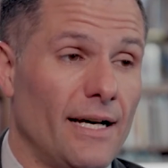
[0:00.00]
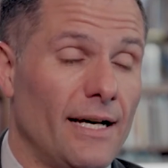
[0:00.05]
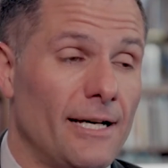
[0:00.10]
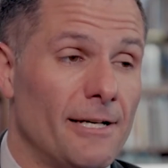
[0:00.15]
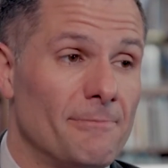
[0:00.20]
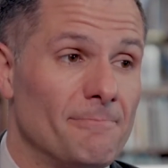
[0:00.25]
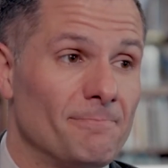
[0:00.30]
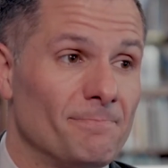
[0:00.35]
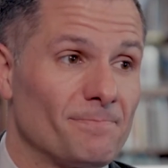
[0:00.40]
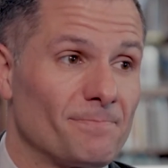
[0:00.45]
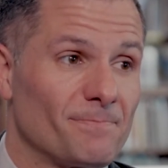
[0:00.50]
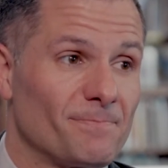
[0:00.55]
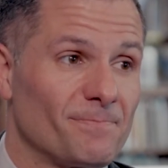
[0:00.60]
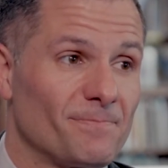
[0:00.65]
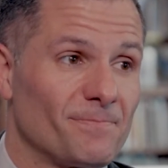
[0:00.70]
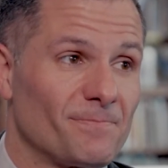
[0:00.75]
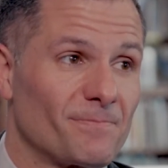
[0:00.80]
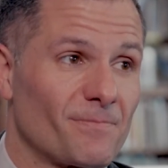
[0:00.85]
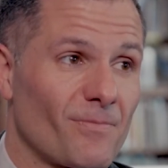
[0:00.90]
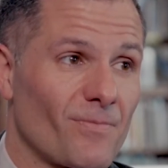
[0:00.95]

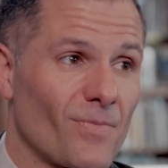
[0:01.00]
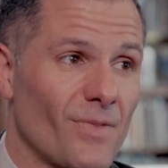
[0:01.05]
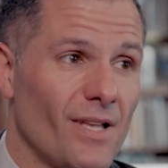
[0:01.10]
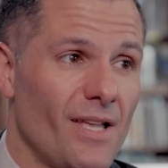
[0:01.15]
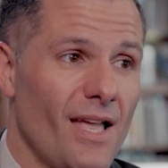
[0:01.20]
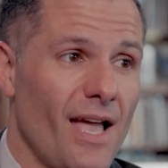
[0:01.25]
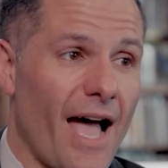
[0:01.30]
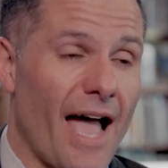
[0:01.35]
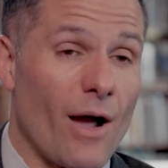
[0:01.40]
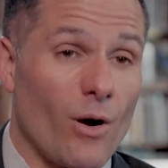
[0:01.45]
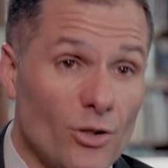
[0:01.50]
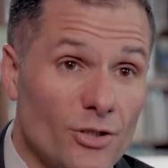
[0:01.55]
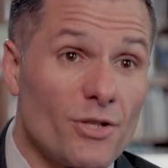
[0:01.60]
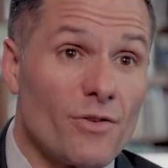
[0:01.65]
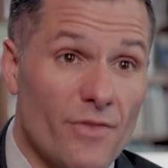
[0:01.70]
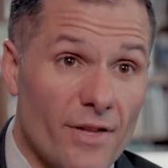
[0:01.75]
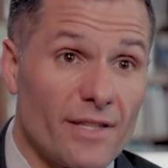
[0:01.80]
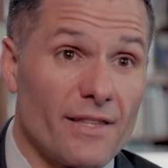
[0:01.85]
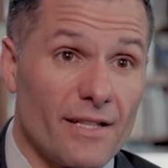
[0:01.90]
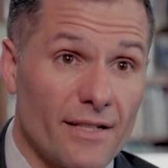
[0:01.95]
I
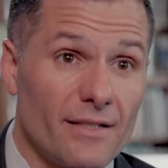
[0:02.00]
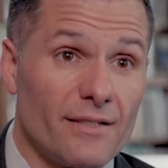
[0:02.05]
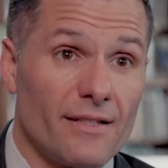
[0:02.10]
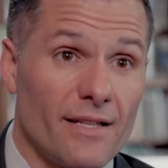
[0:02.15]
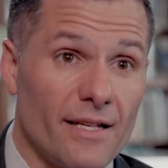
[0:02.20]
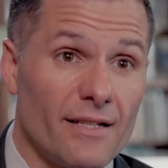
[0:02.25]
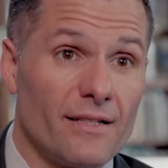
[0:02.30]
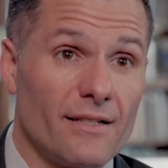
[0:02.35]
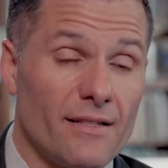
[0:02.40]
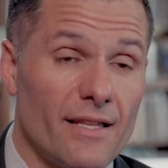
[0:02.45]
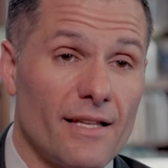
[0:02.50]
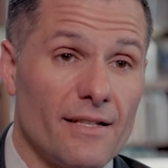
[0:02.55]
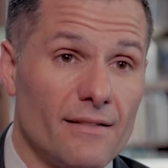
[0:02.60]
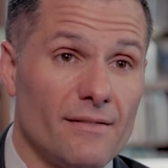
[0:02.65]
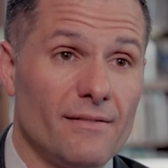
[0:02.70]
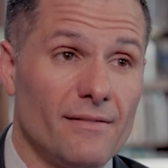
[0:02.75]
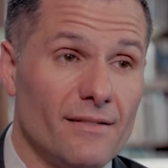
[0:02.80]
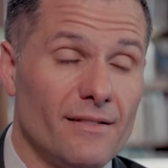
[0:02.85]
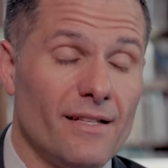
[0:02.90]
also think that